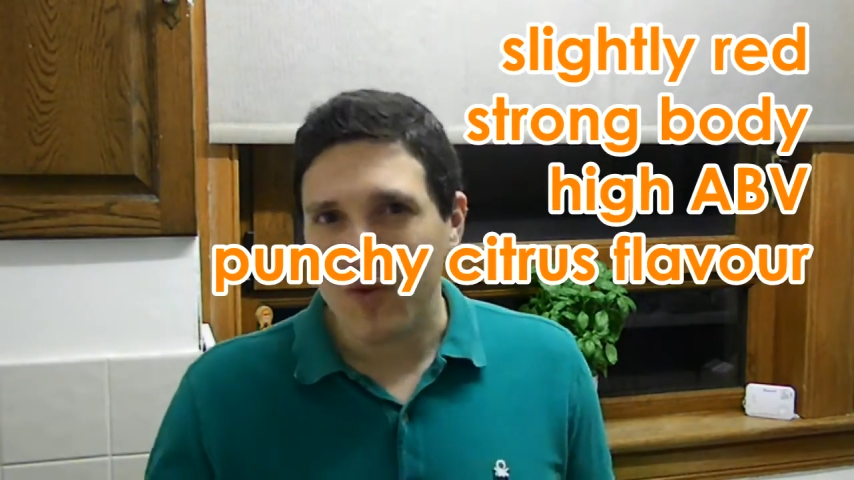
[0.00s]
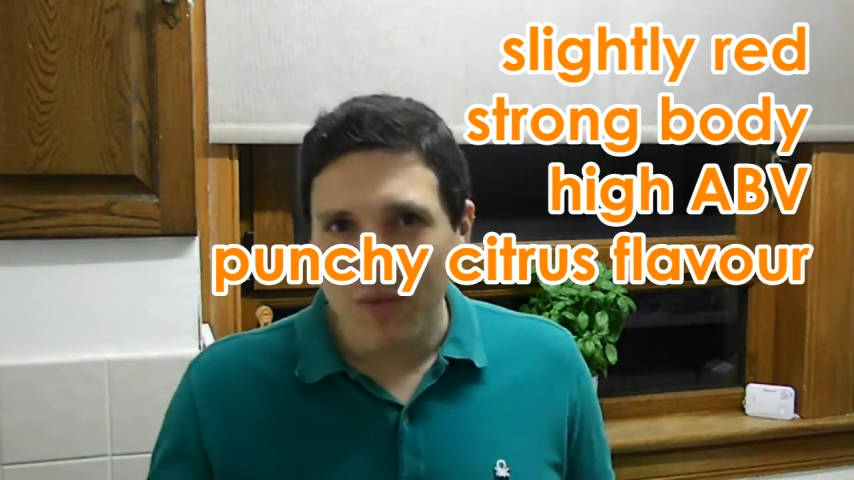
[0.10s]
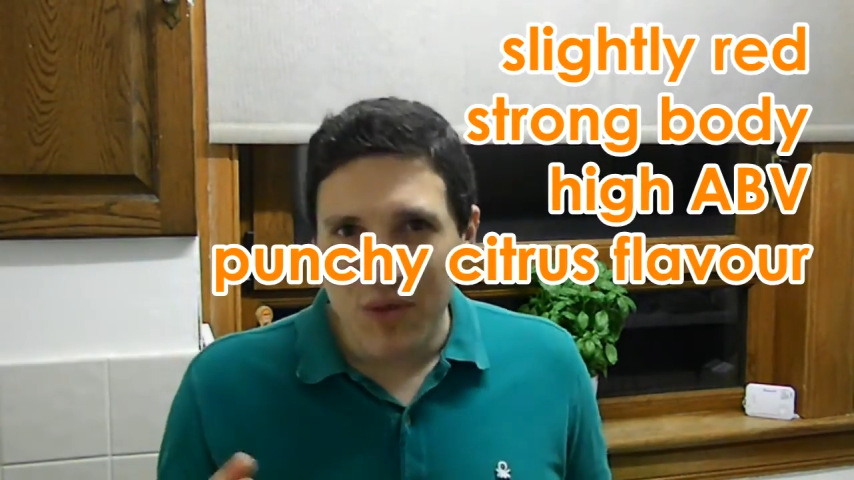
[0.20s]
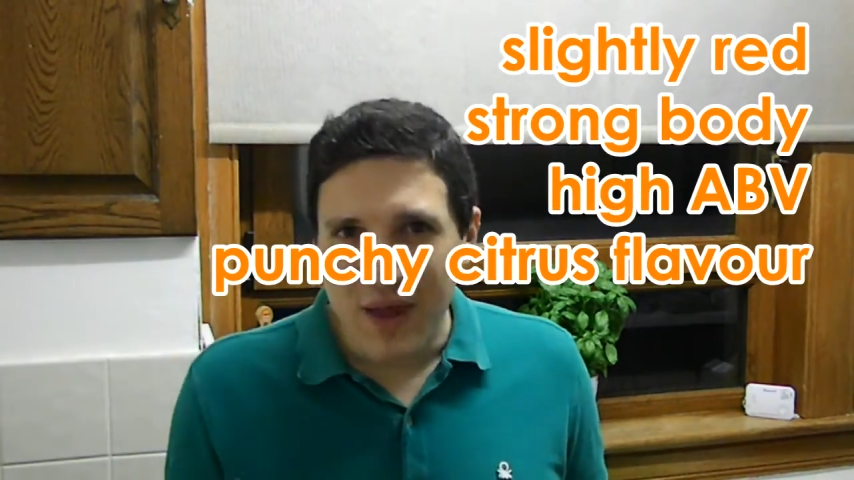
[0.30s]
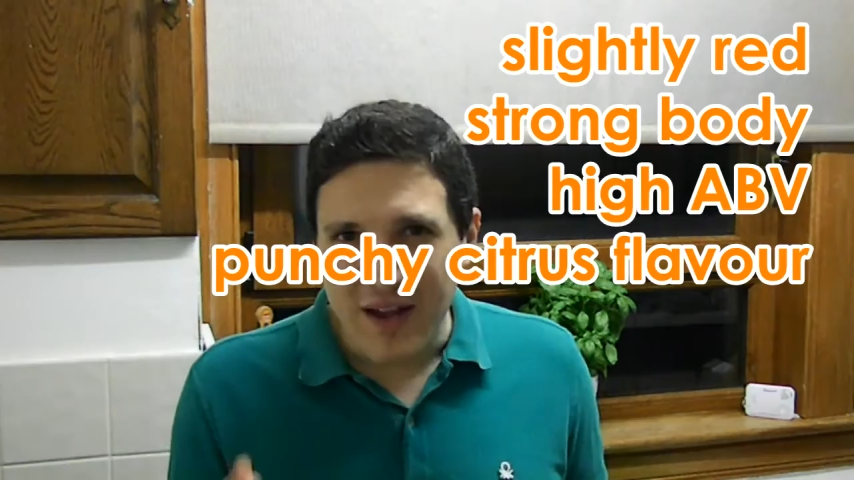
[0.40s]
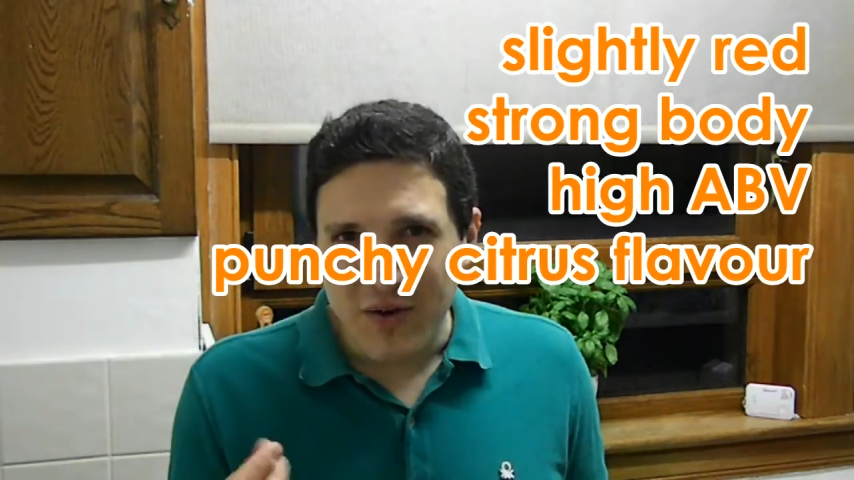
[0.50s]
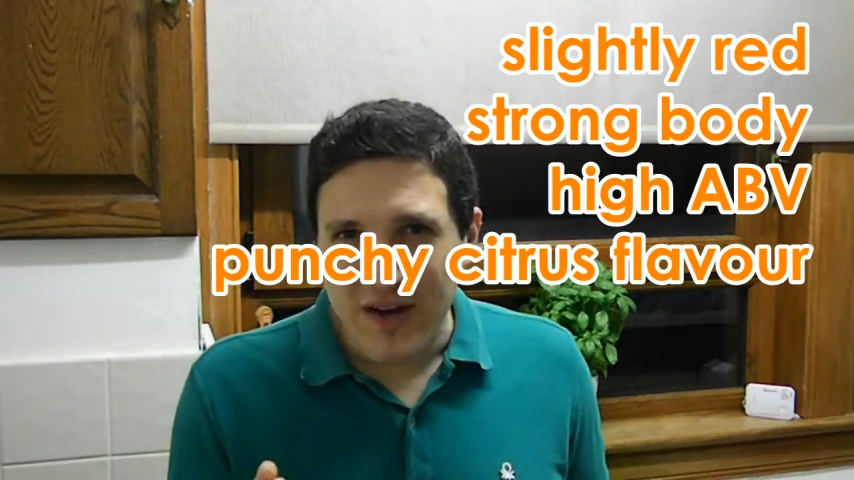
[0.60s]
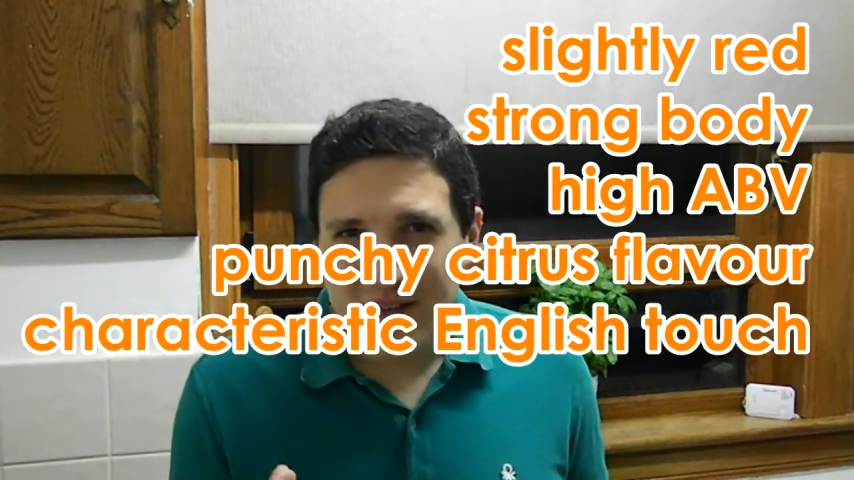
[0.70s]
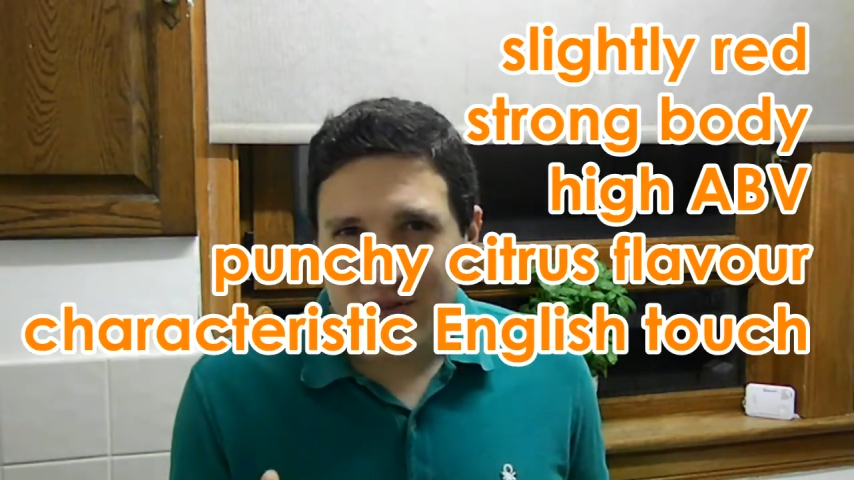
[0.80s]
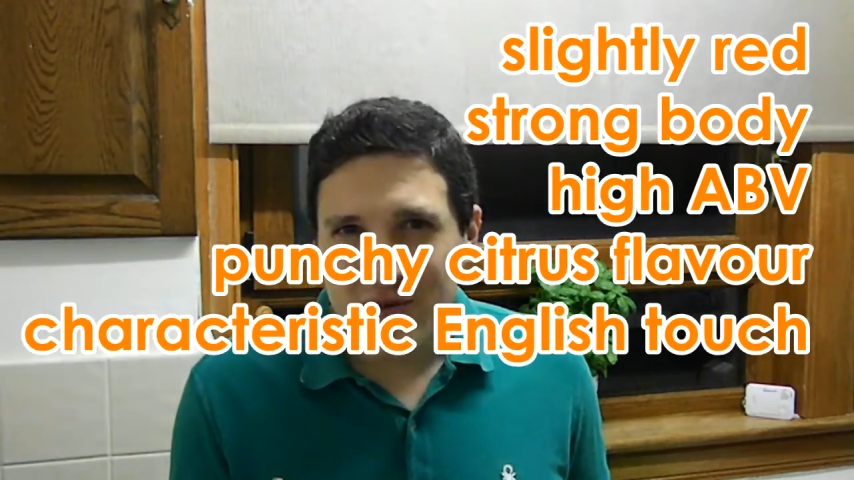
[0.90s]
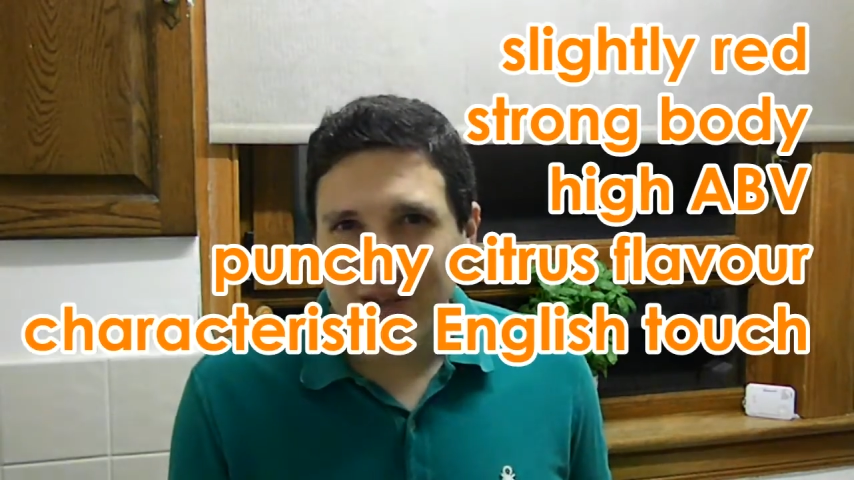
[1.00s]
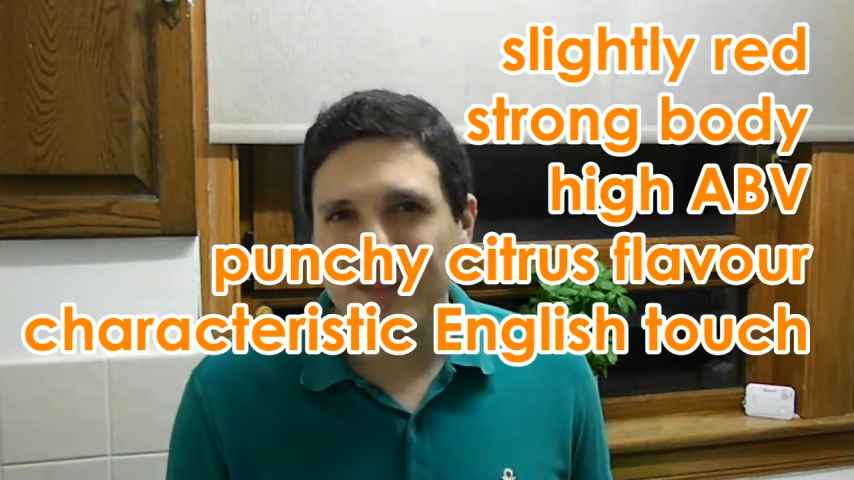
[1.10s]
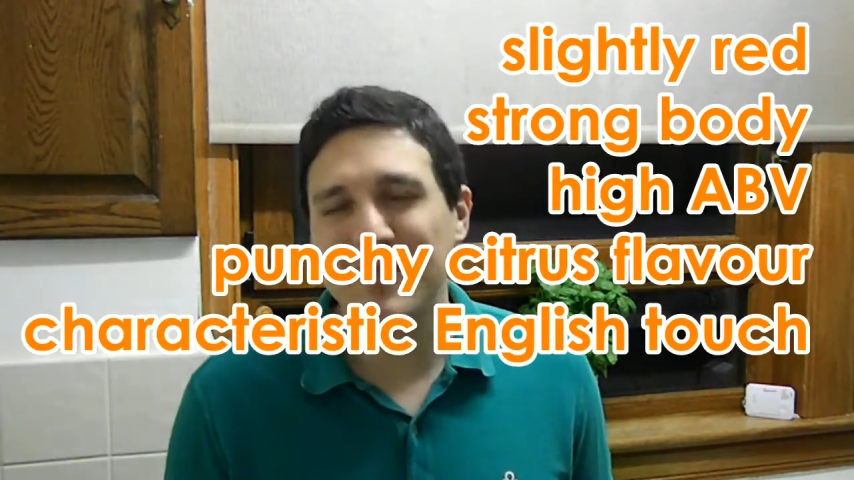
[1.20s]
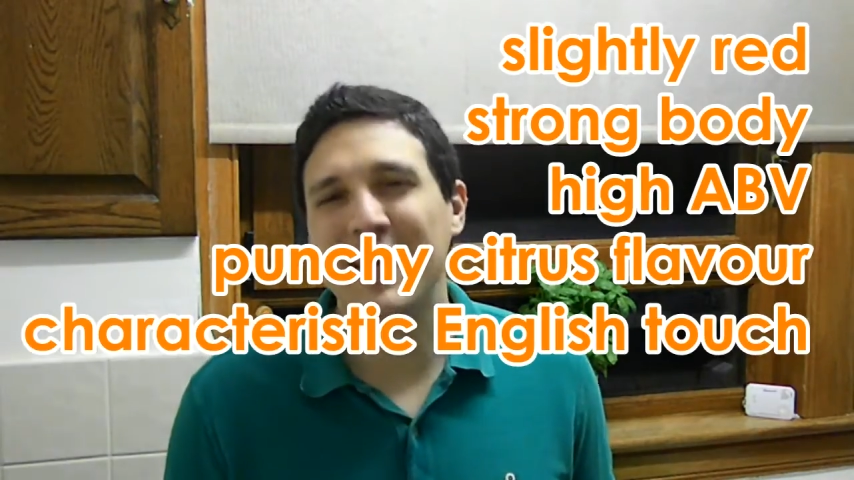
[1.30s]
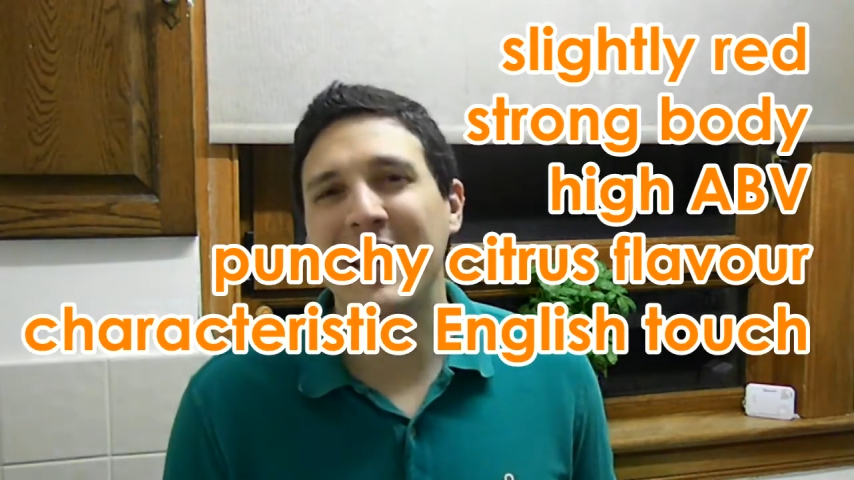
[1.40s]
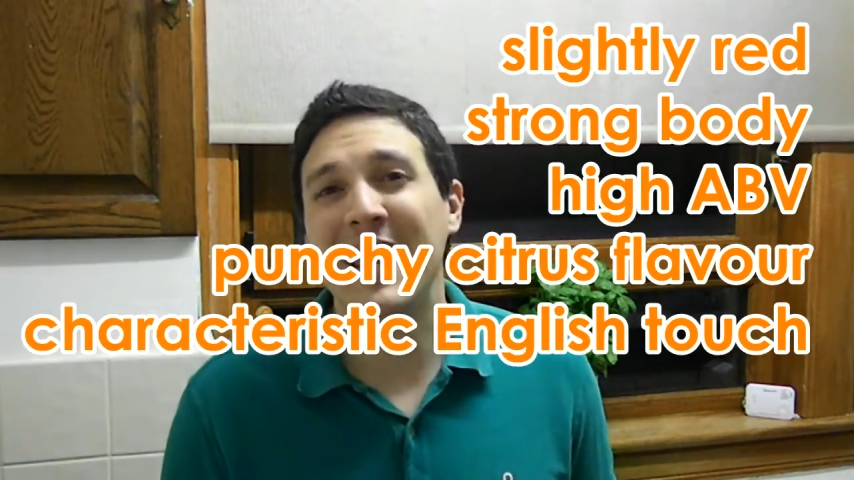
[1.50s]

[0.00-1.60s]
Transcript: with that characteristic